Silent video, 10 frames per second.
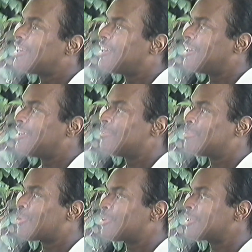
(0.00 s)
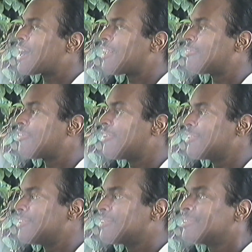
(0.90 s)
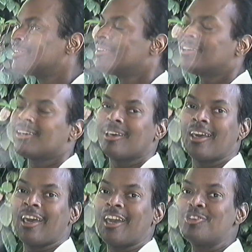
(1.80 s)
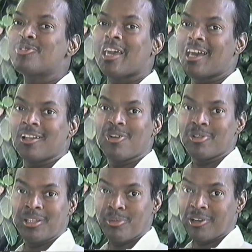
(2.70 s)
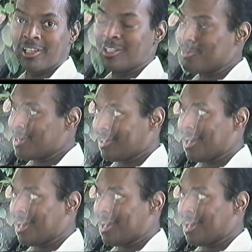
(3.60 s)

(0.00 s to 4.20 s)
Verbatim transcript: uh, Boron in California. Right. And you can't go anywhere anyway.